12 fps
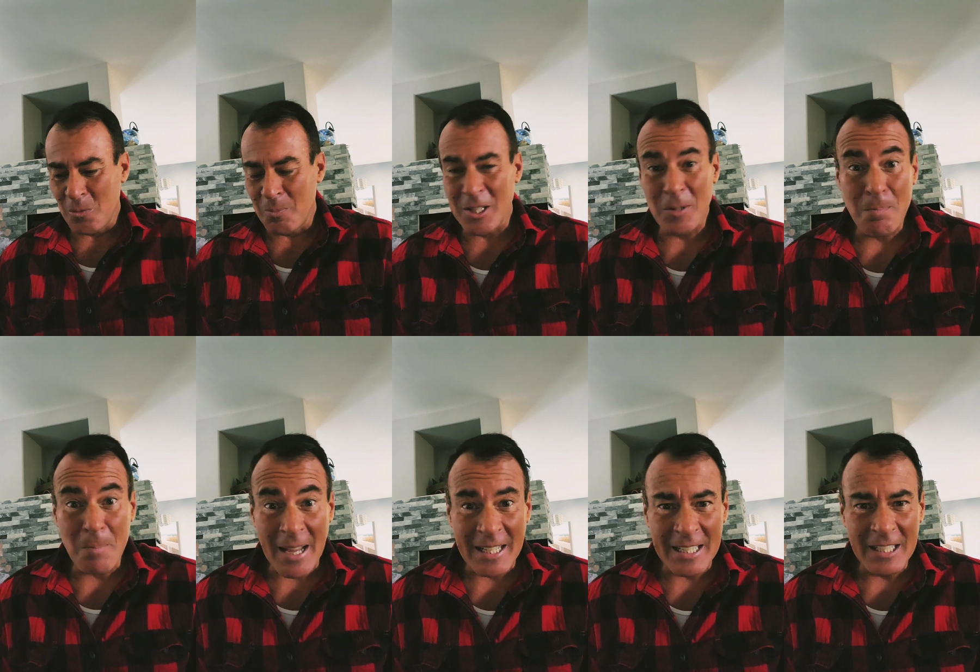Miss
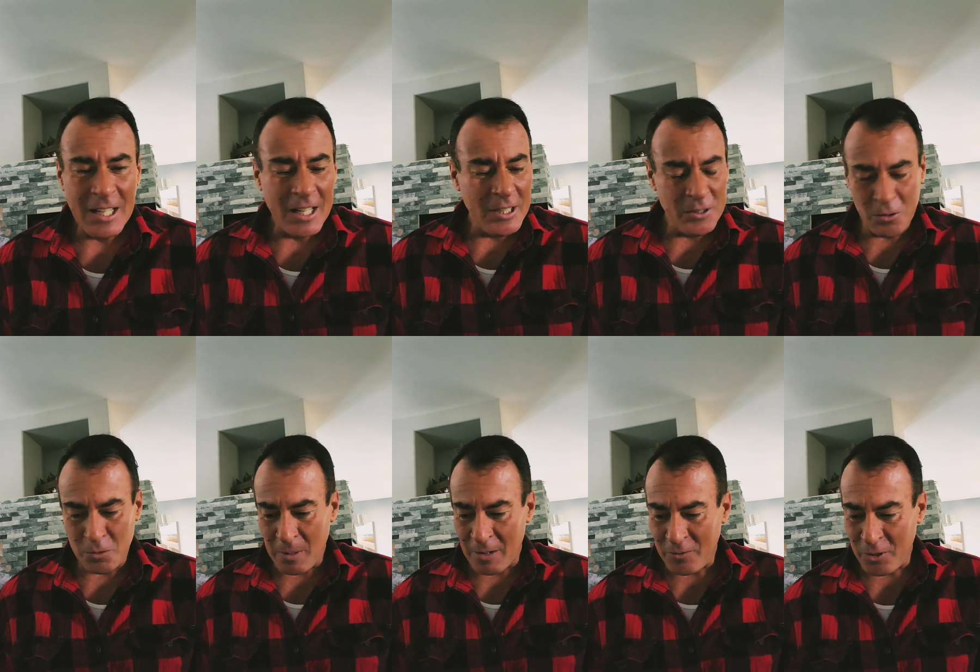Betty. She was
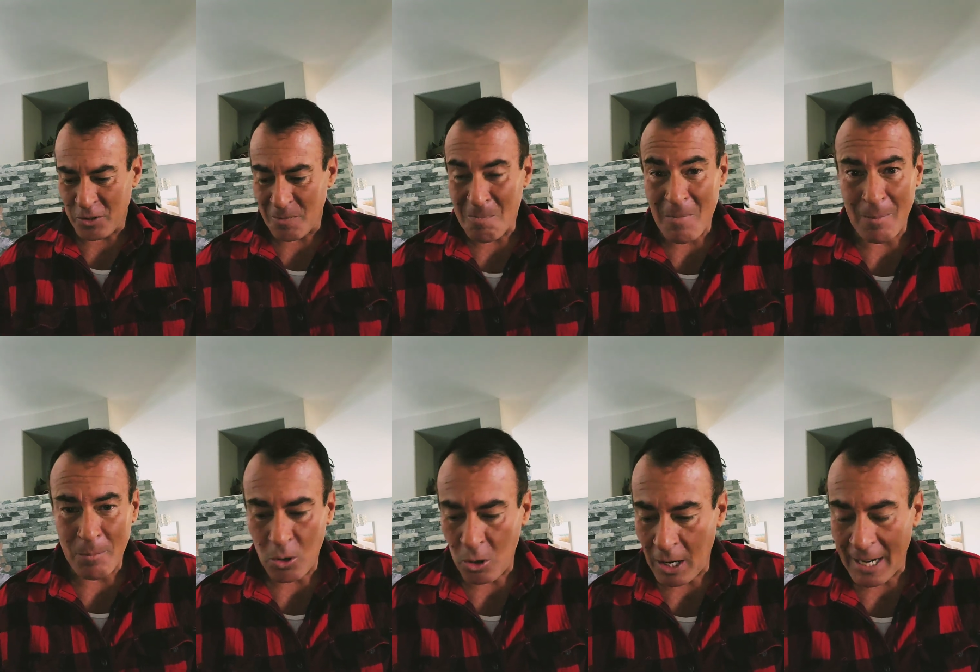my first
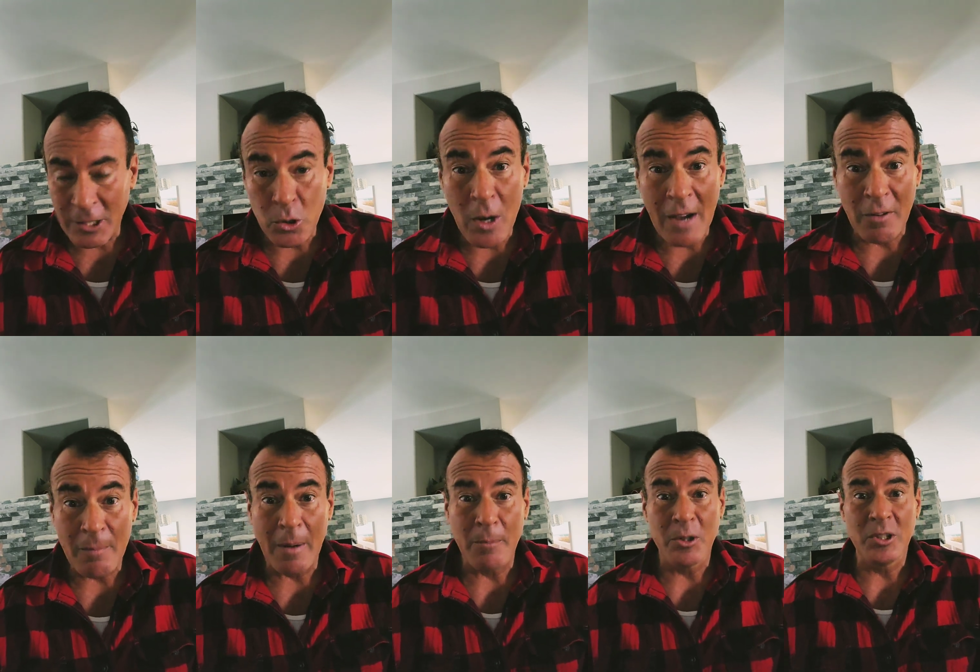member. I do have a
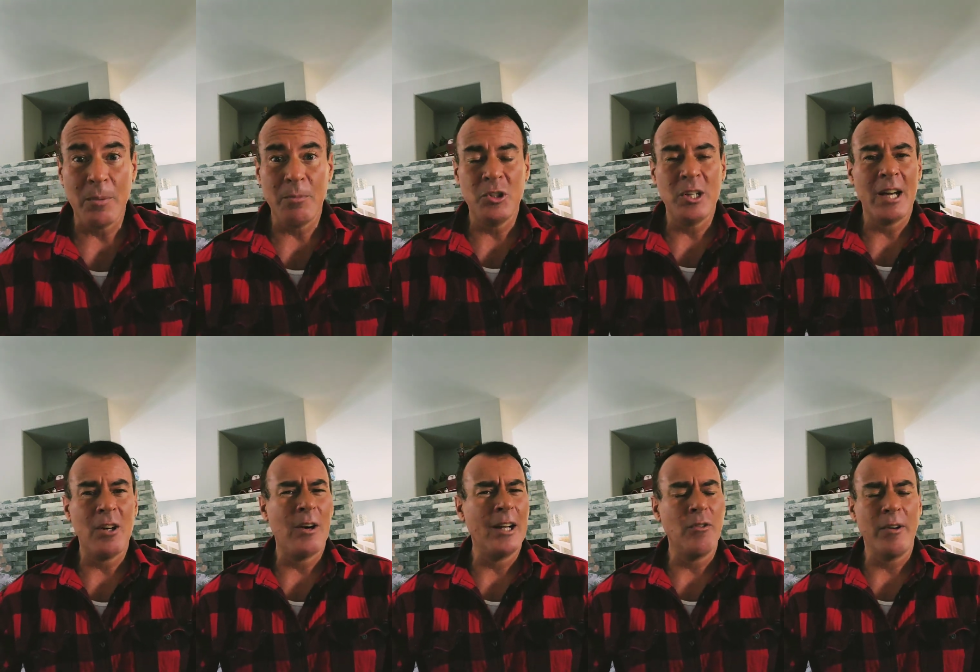membership channel.
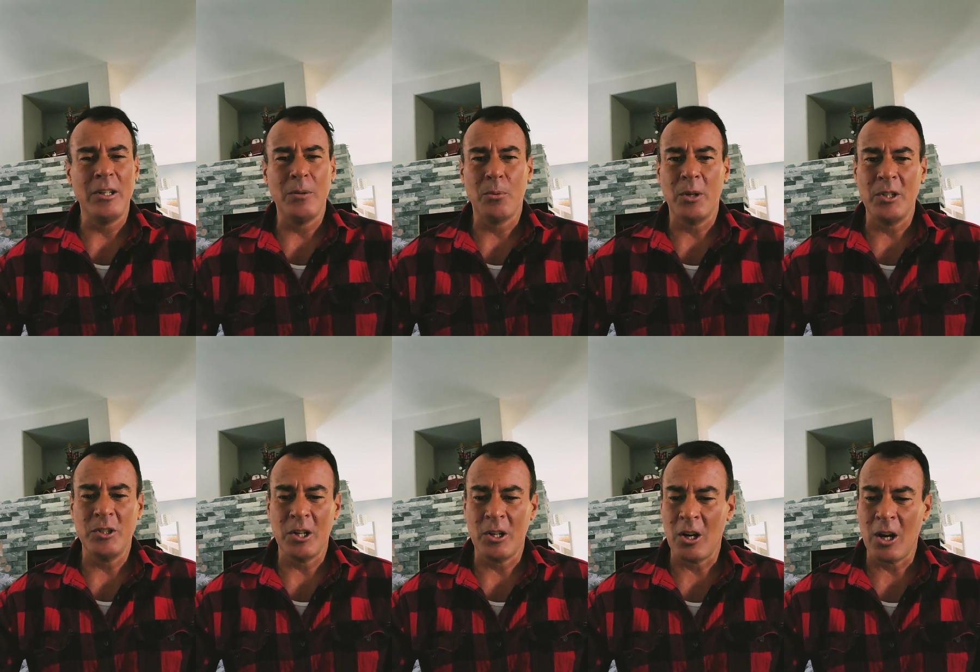I greatly
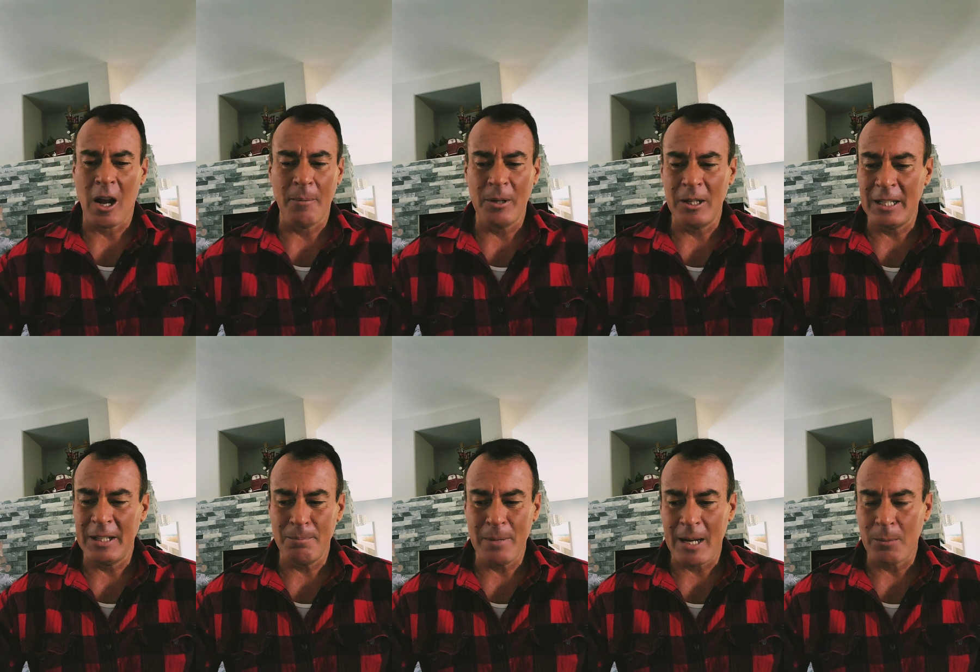appreciate her. I'm going to
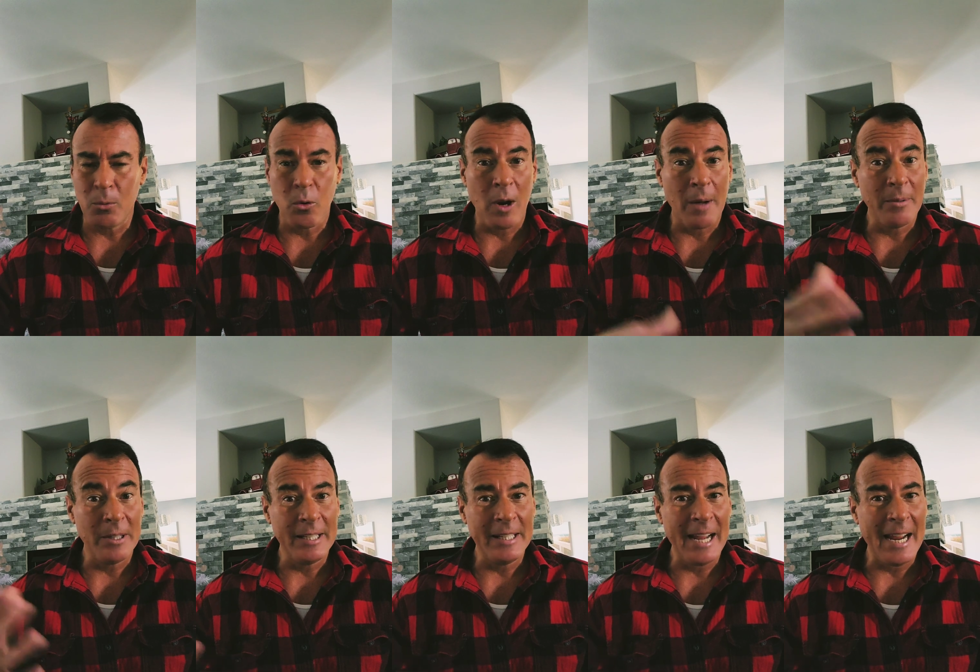give back
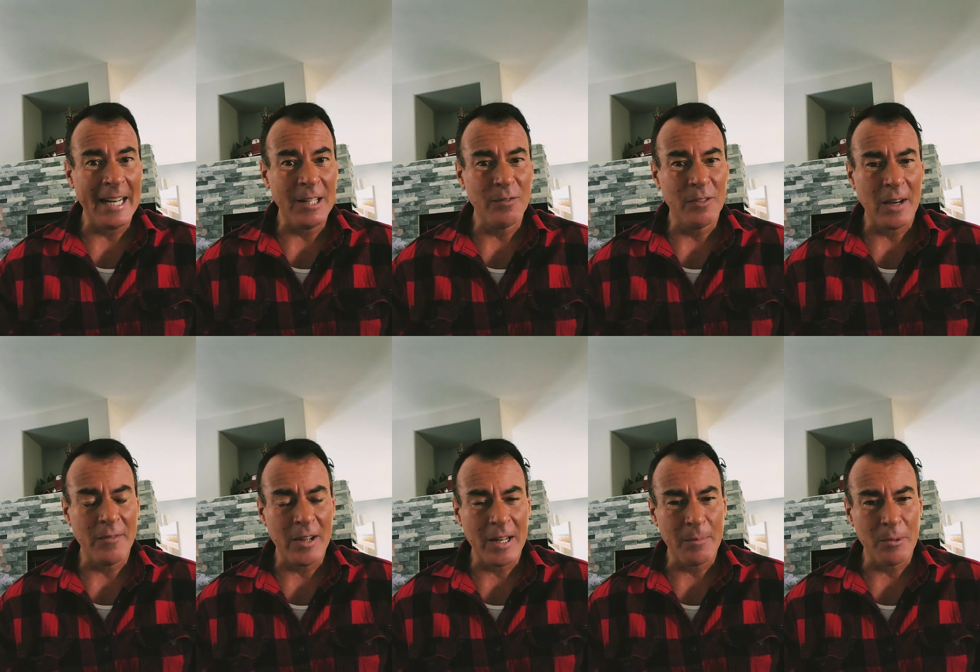probably
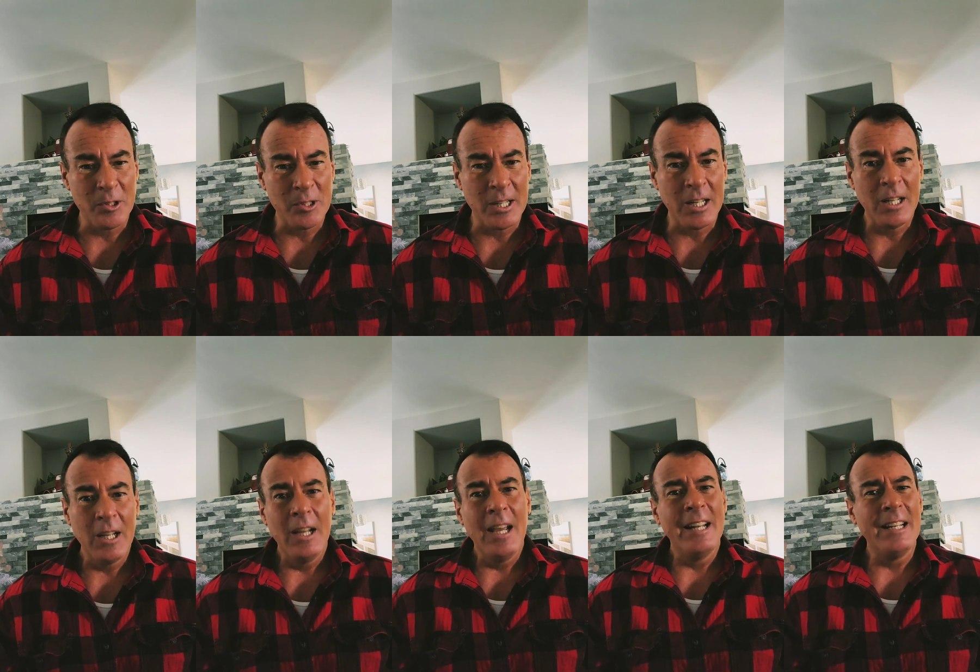85-90%, and
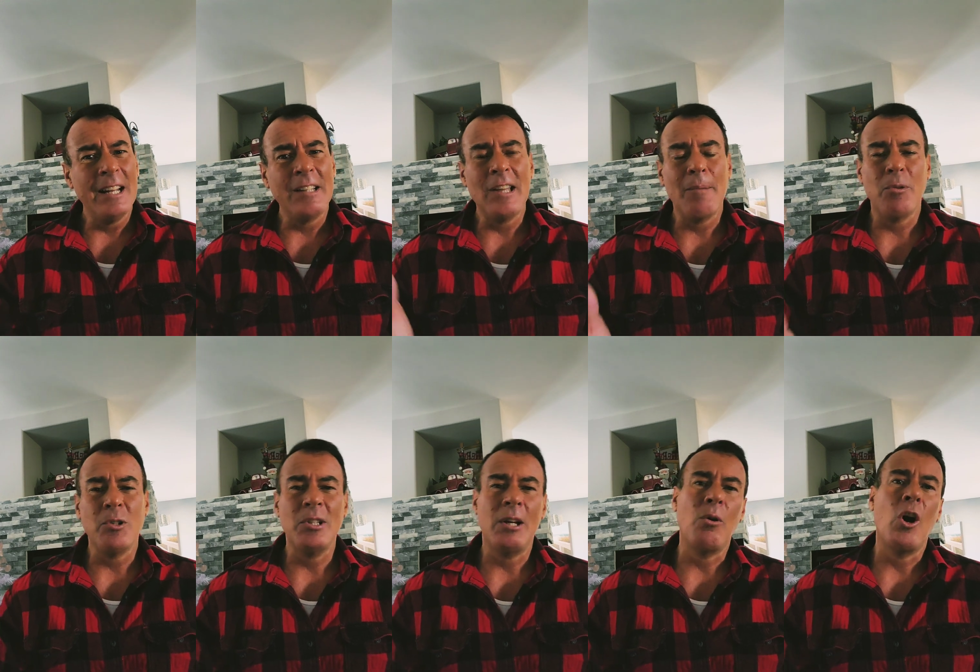then the
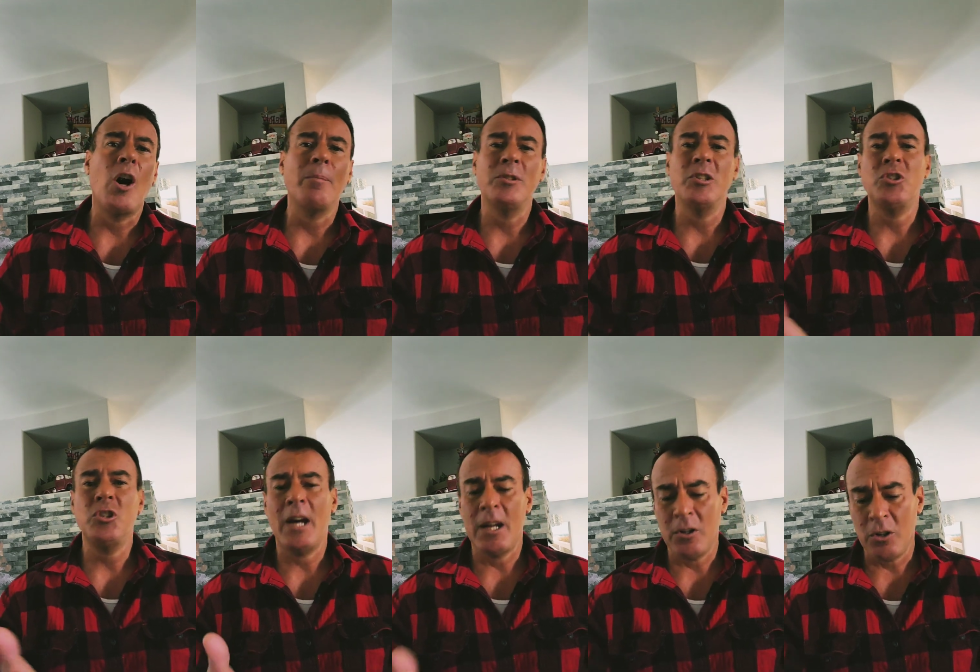10% will help this
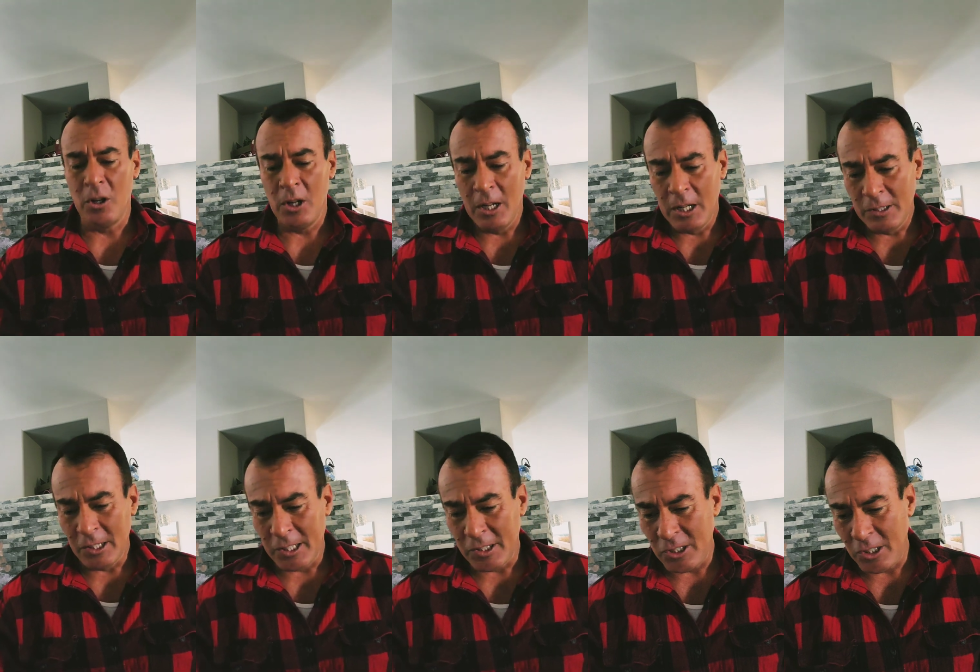channel to
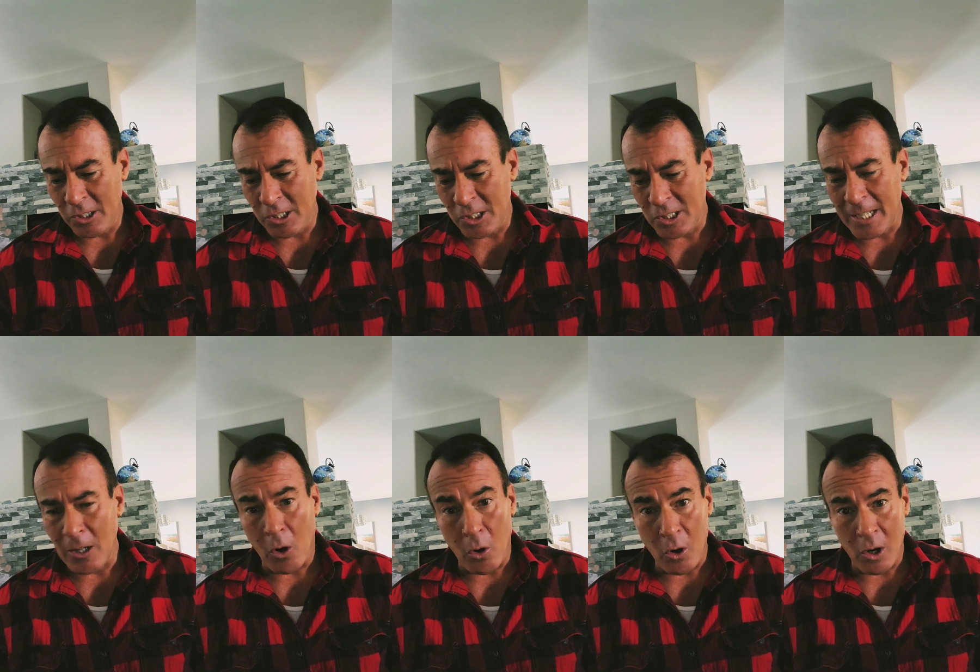continue to stay
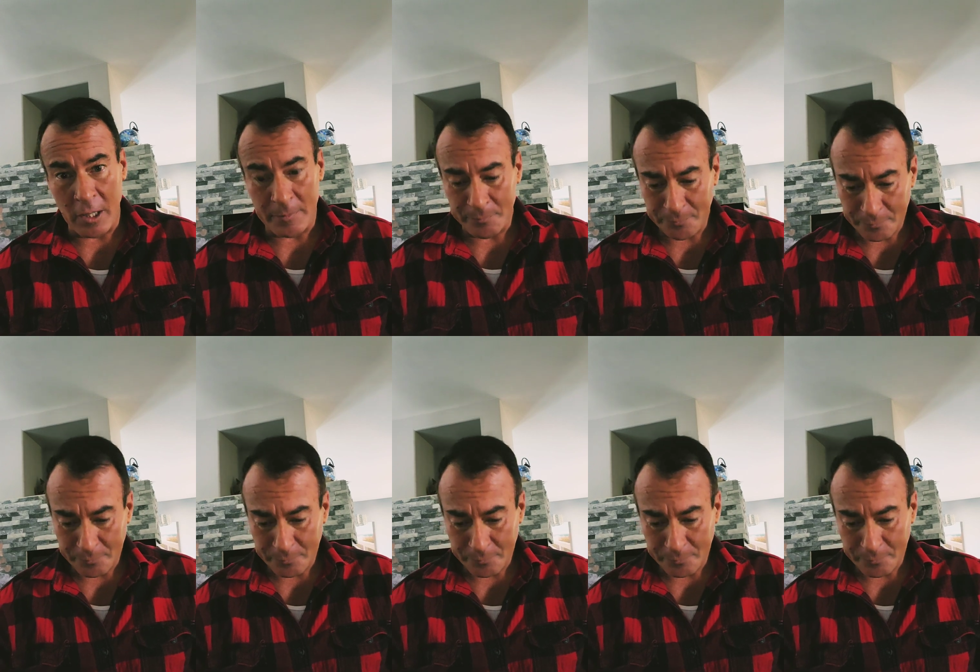on